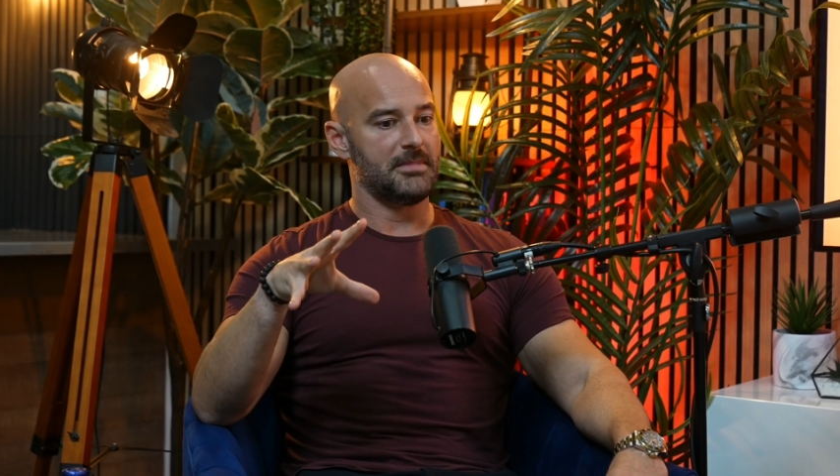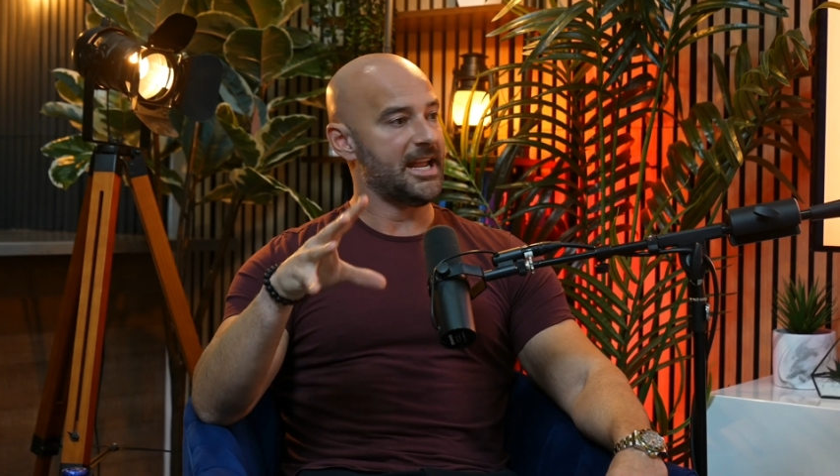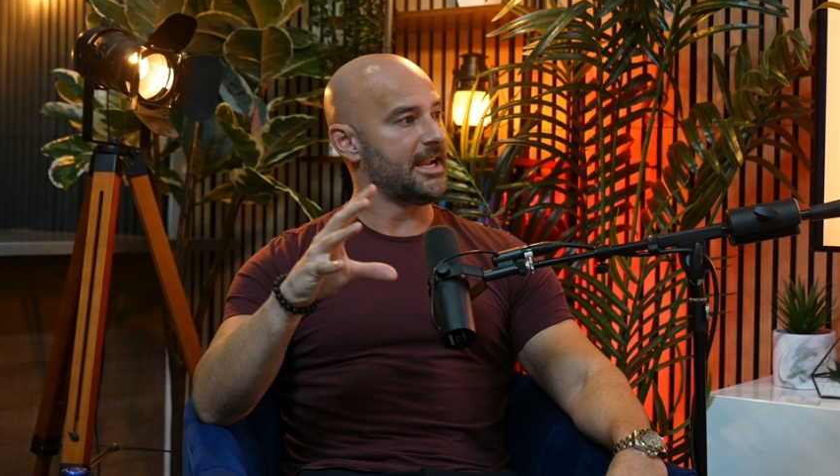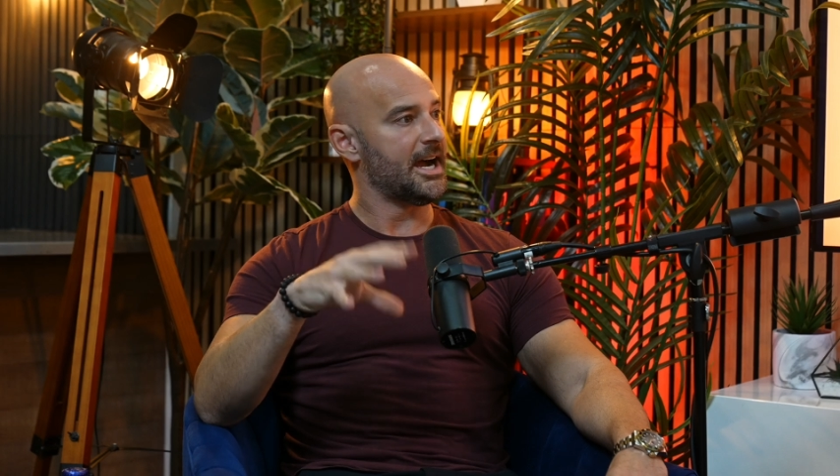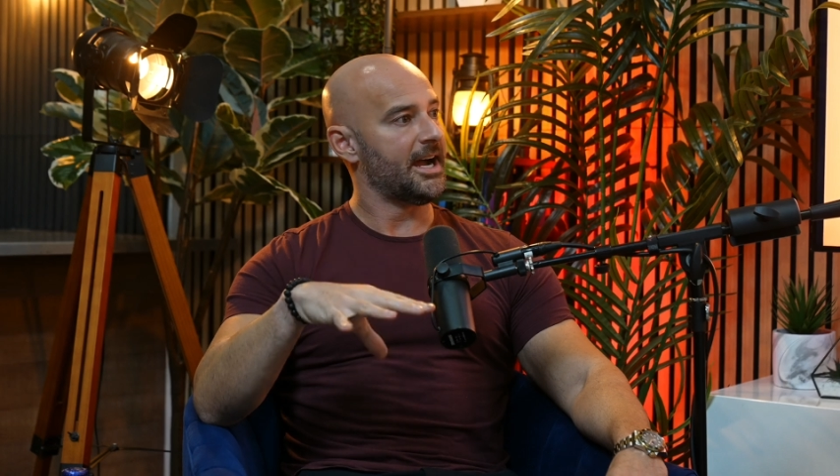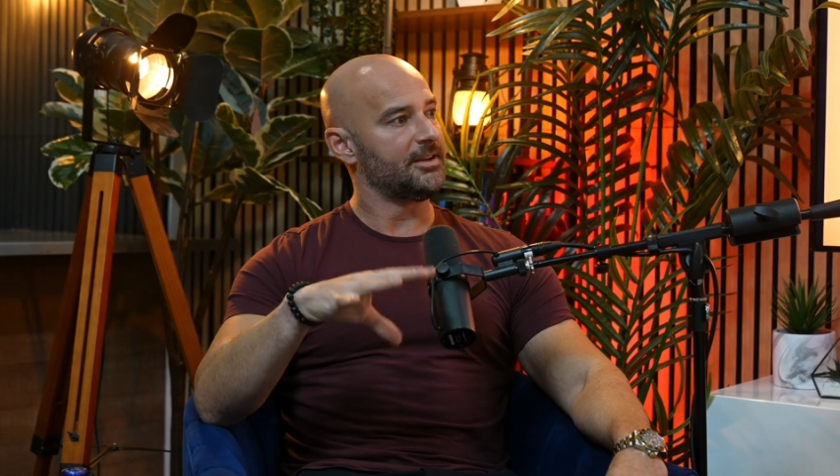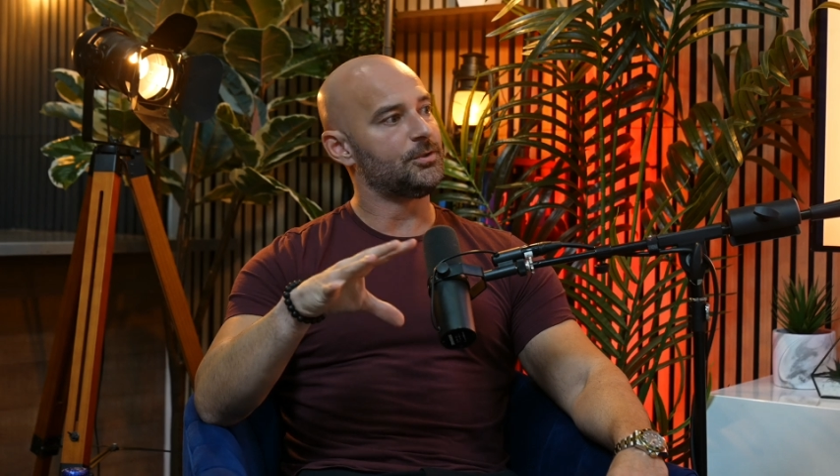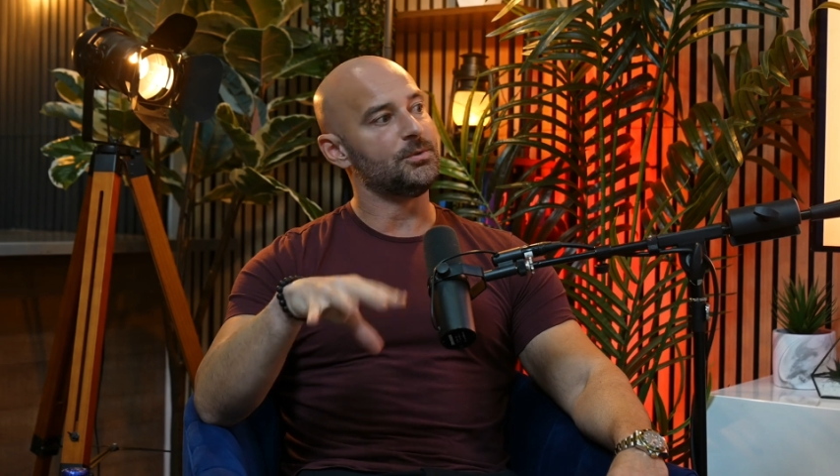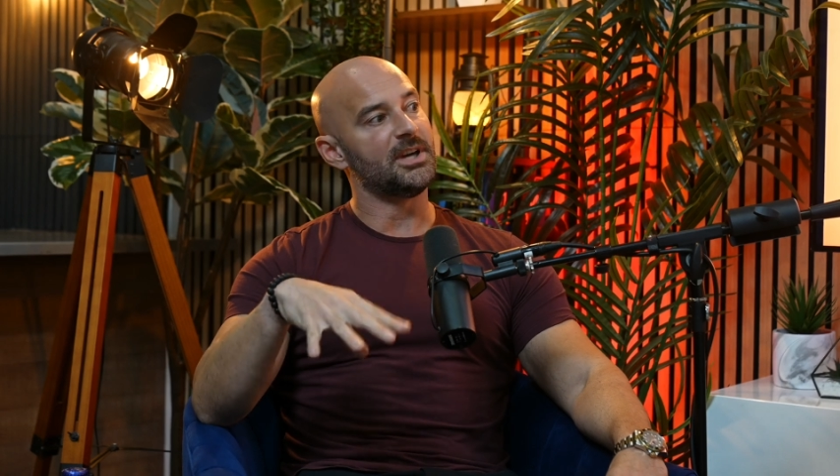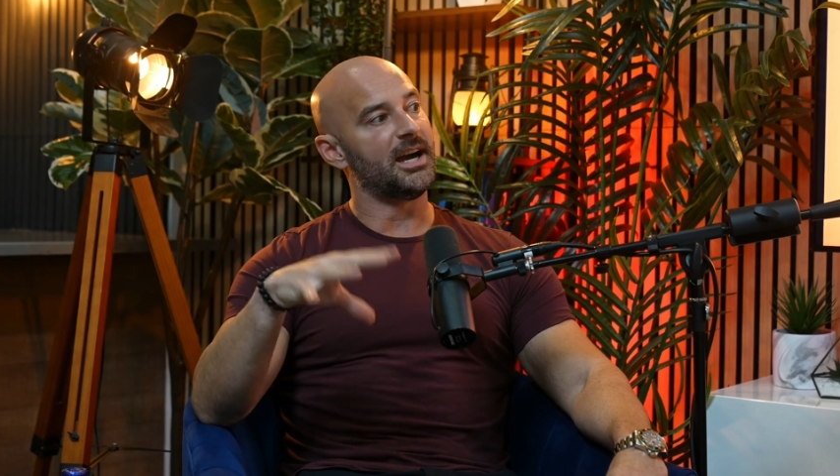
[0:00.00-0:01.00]
AI
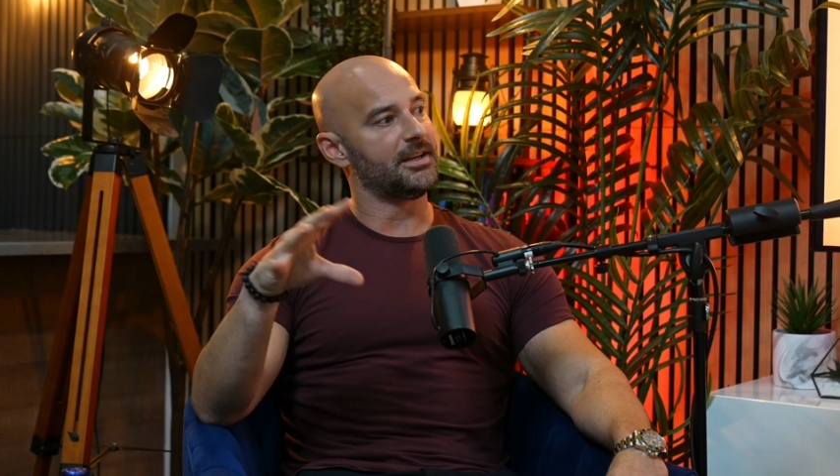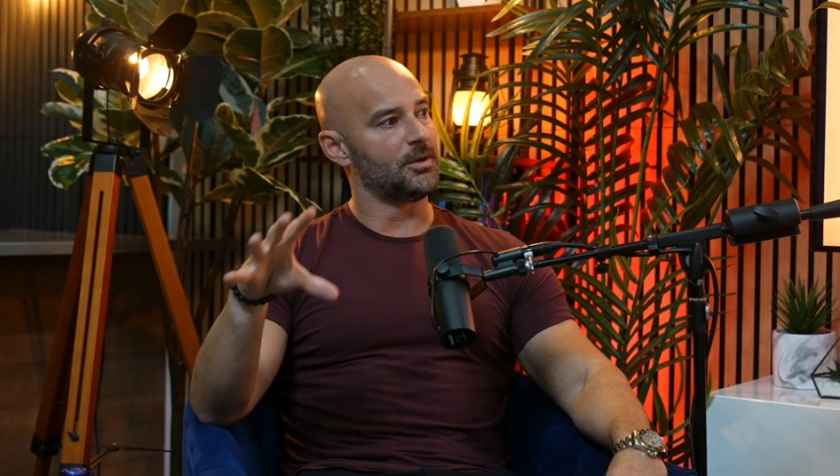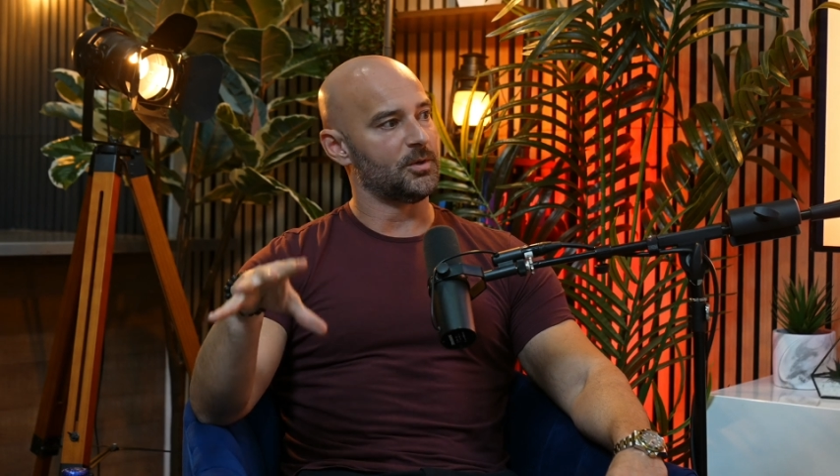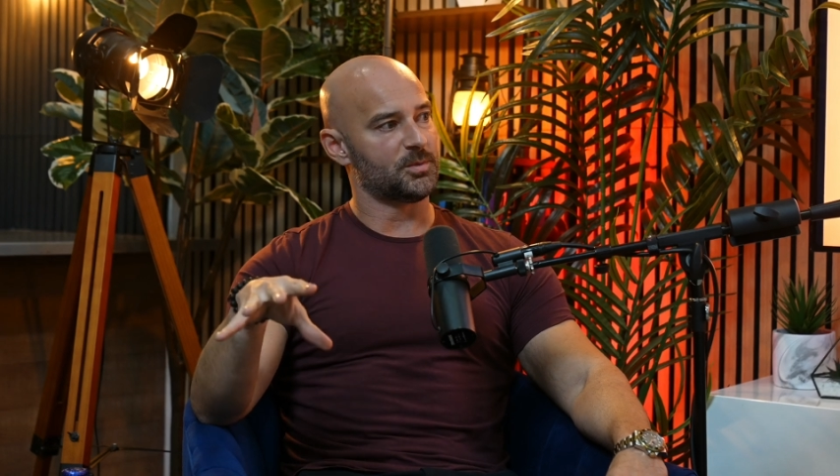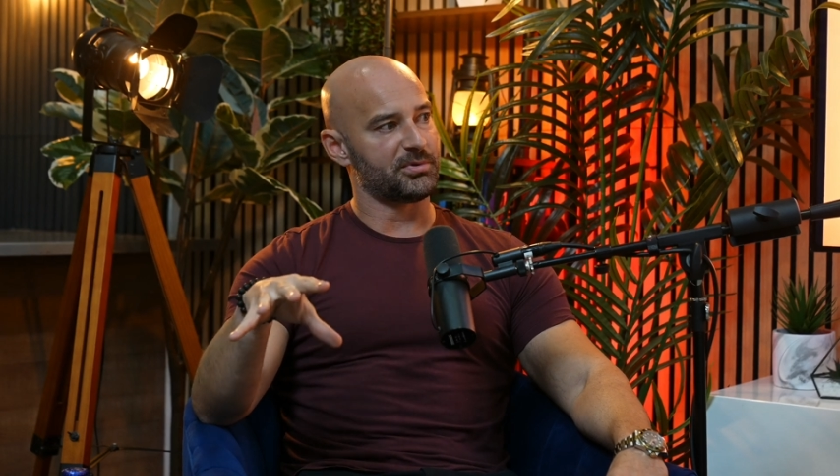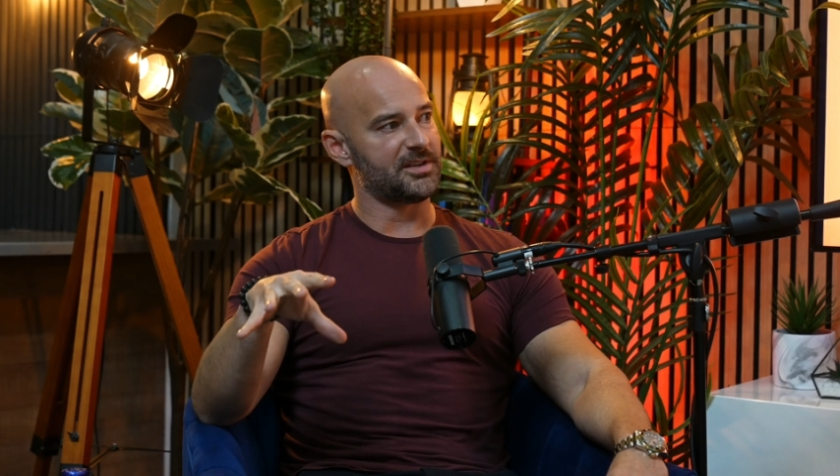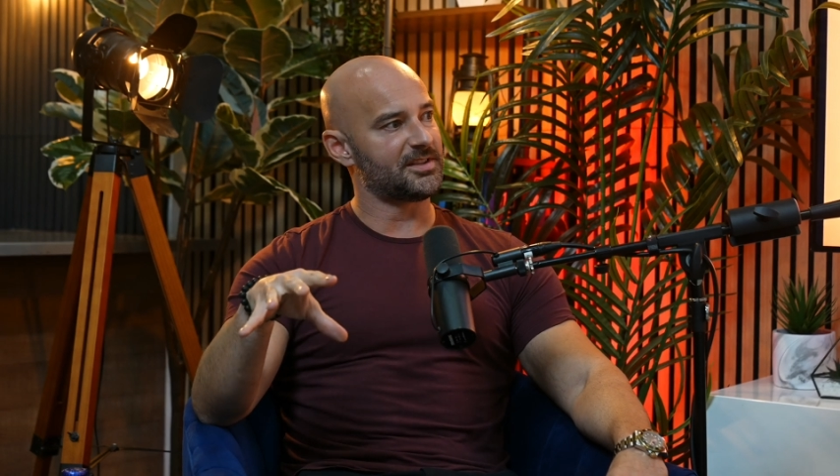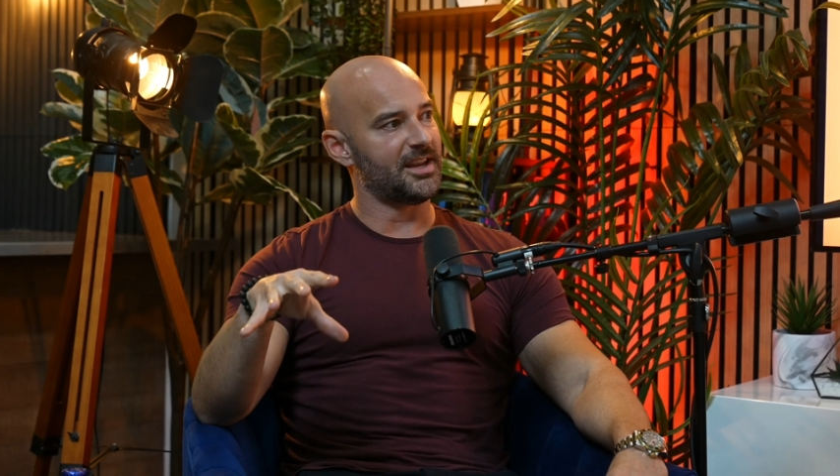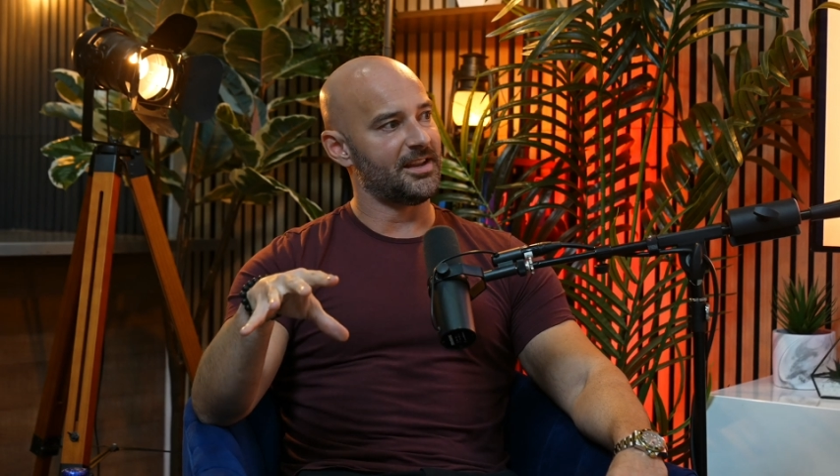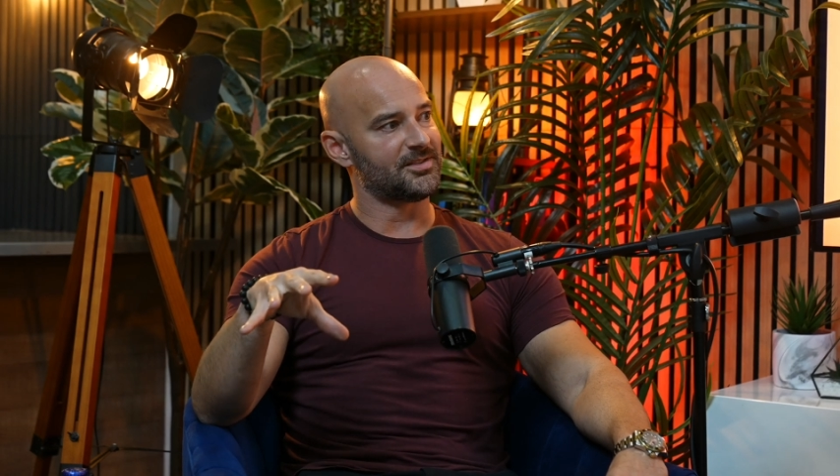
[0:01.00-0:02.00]
to diagnose breast
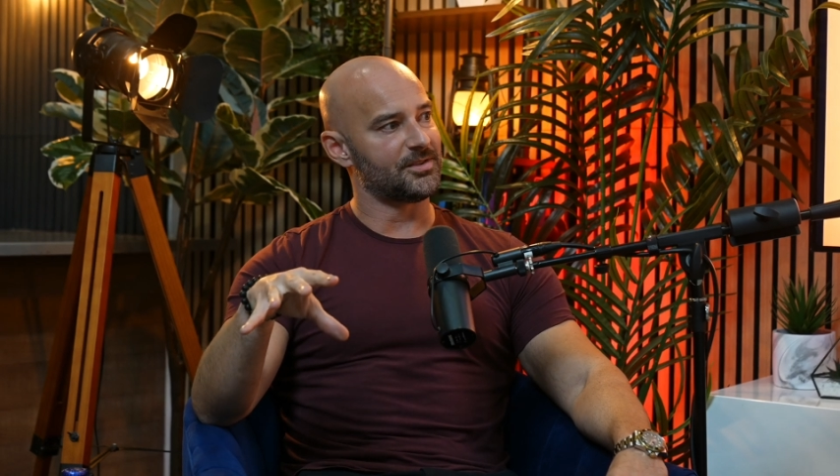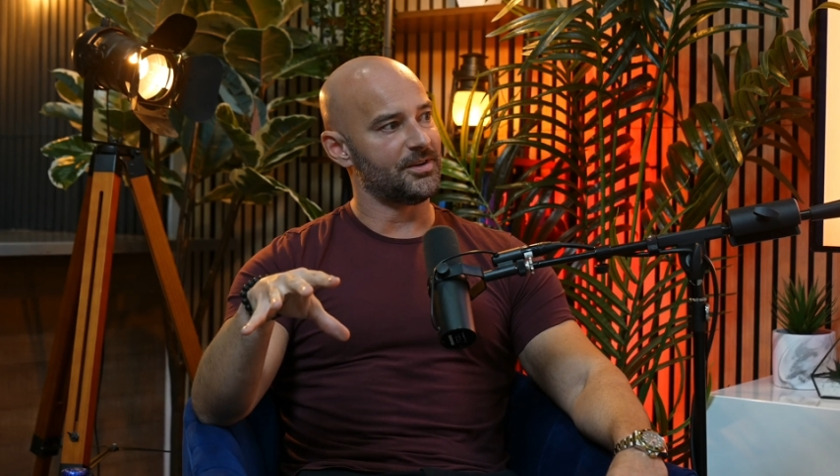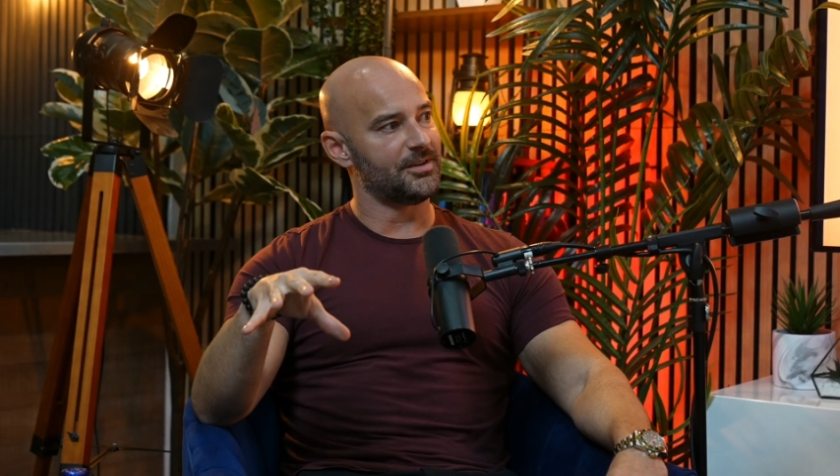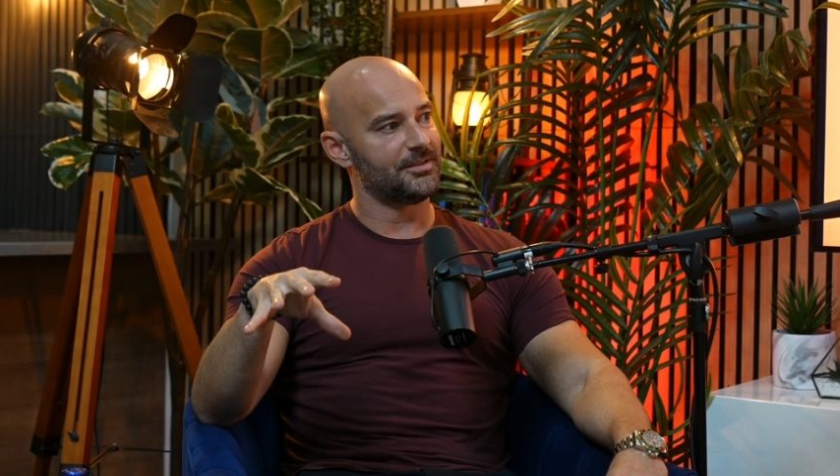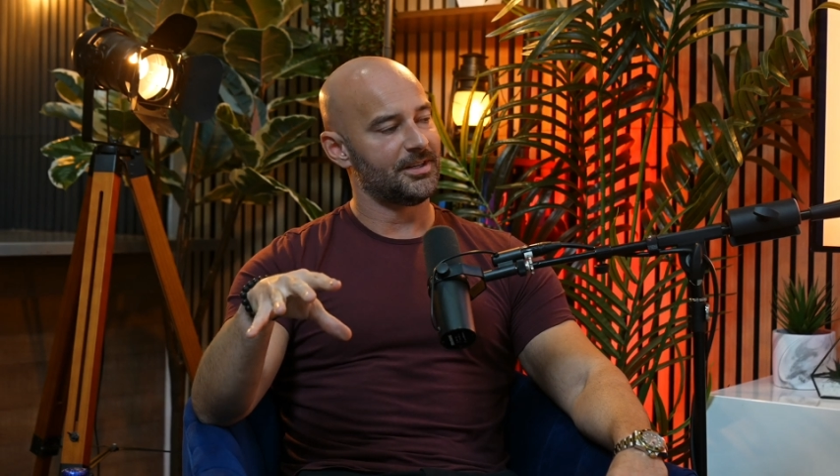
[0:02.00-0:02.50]
cancer